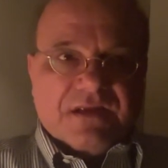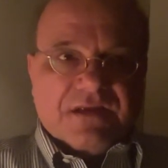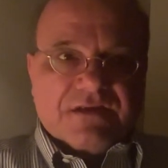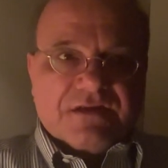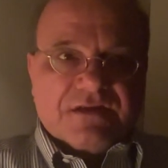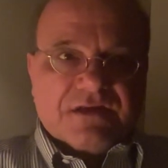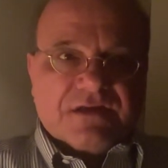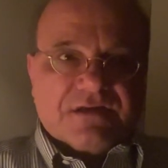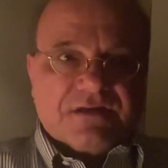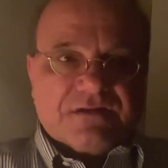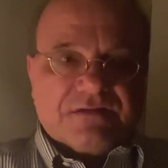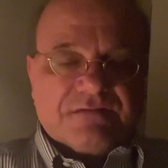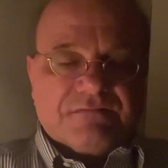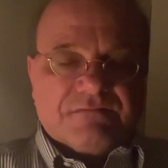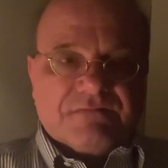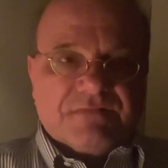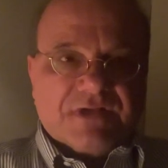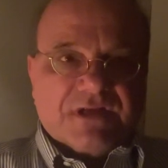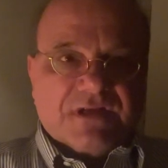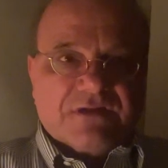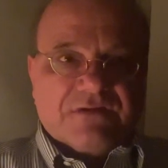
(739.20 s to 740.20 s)

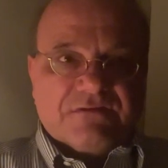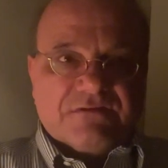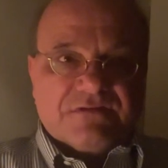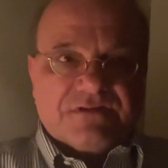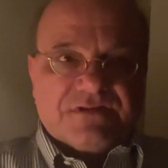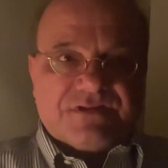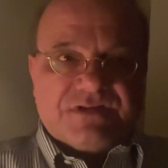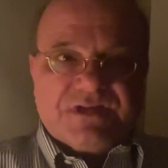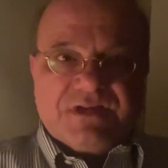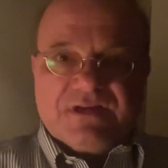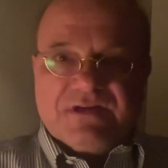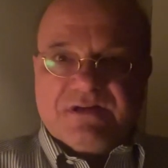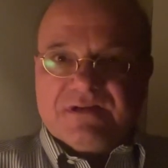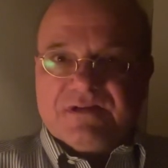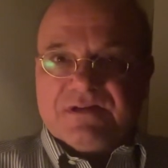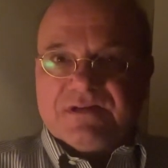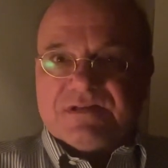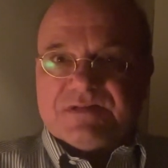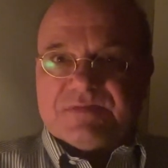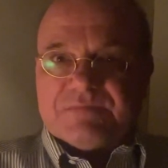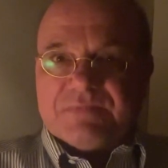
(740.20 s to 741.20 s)
You know, she
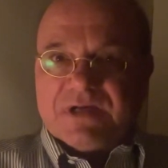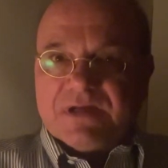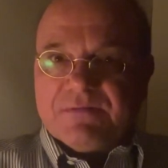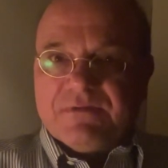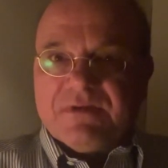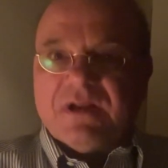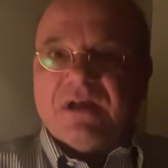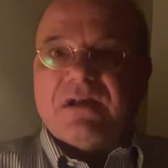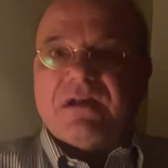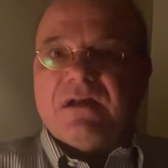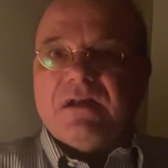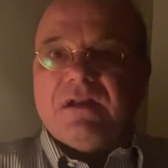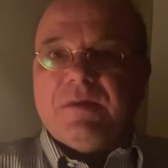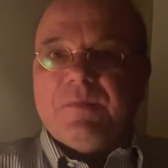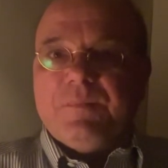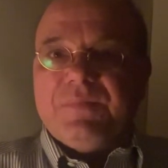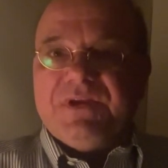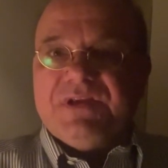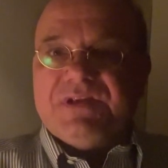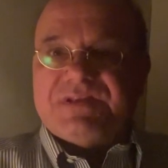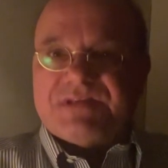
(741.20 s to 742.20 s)
is probably not going to
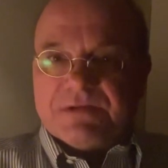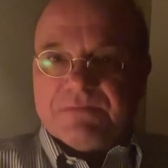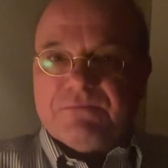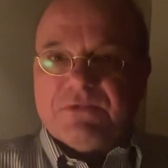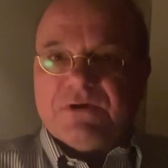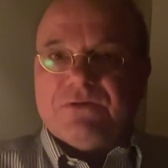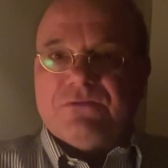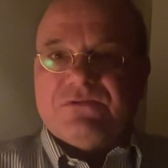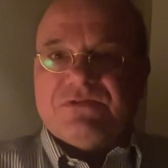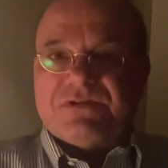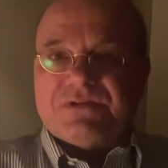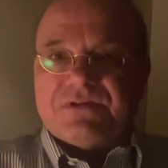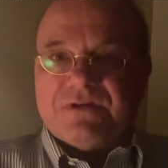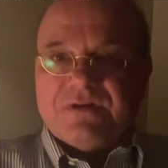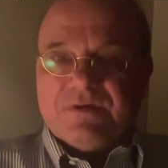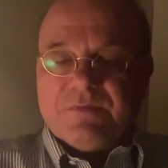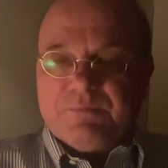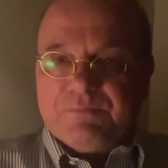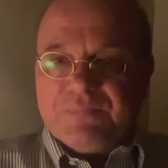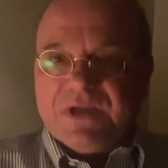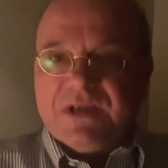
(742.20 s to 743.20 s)
be someone who's going
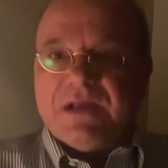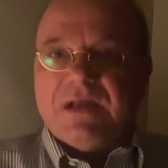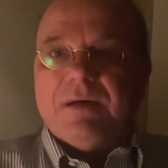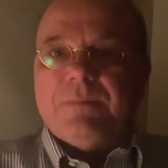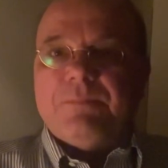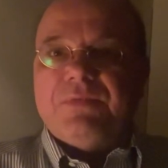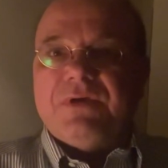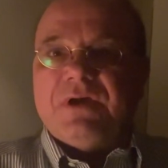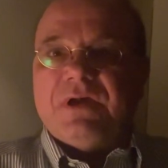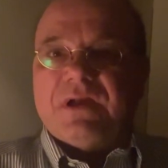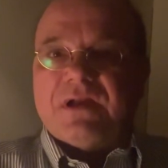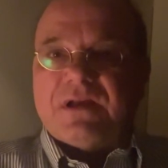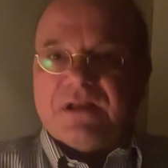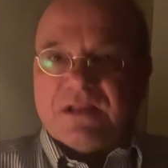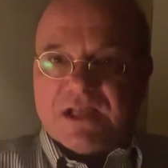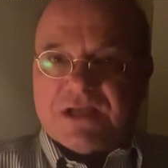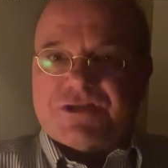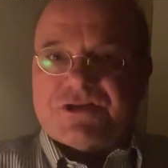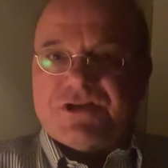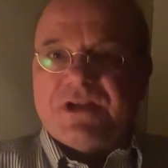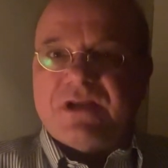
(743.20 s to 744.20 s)
to pick up a
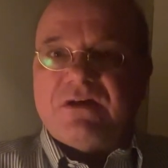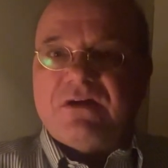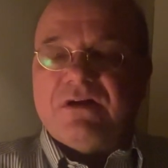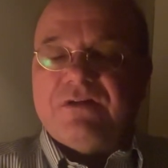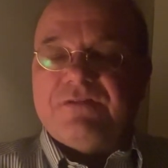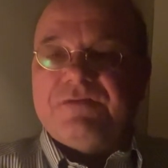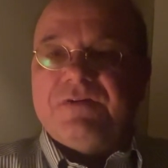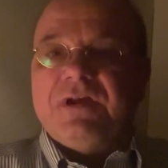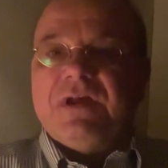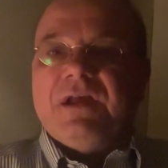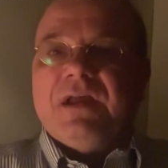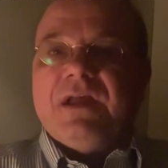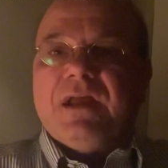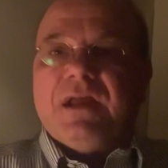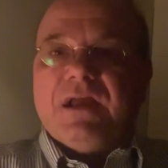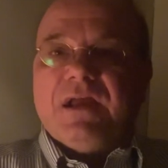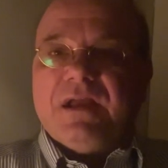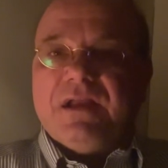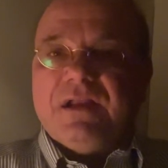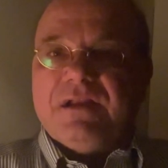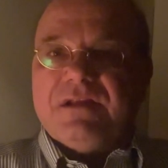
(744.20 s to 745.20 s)
Kalashnikov
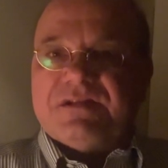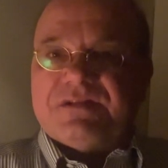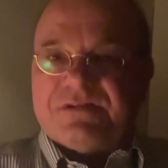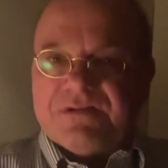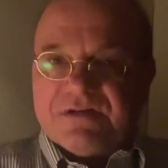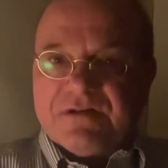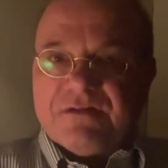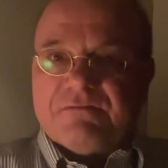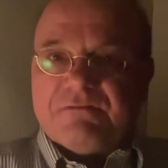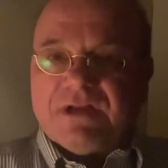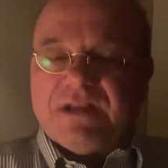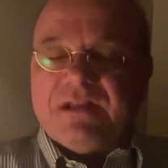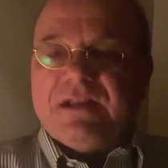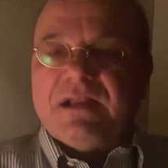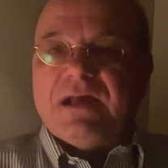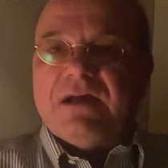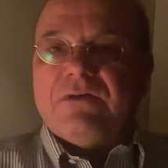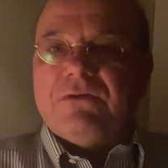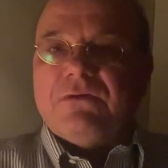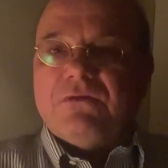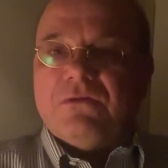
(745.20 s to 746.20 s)
and is going to run
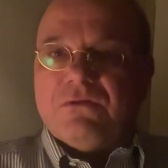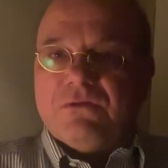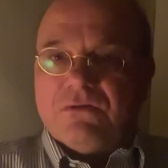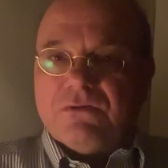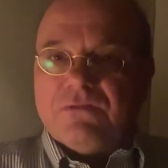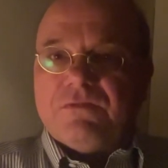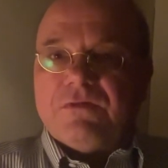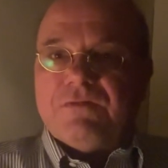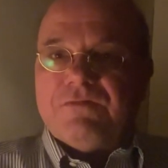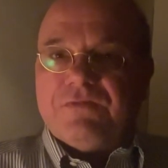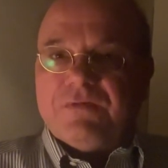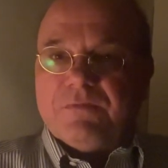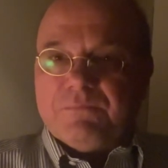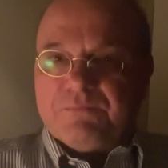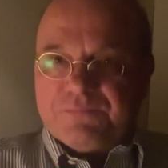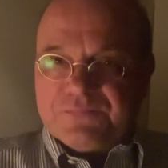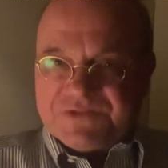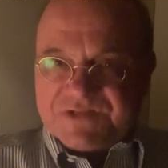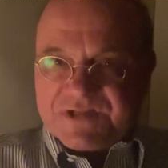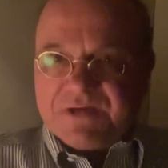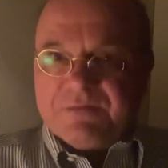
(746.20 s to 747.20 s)
down over from
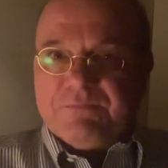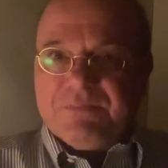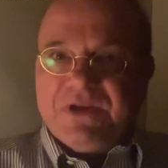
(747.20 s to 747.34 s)
St.